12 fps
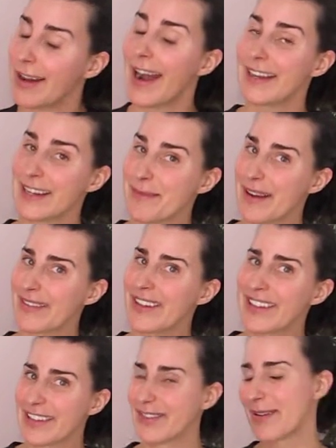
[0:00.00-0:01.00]
I need a
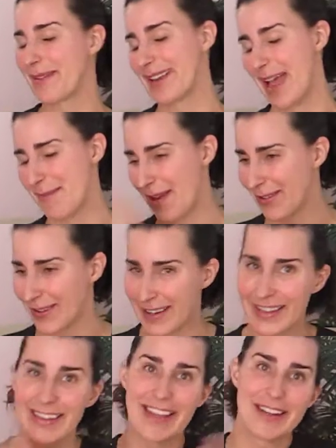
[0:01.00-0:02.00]
microneedling treatment. I
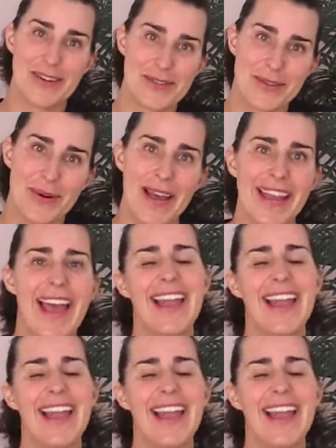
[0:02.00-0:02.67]
microneedle, it goes away.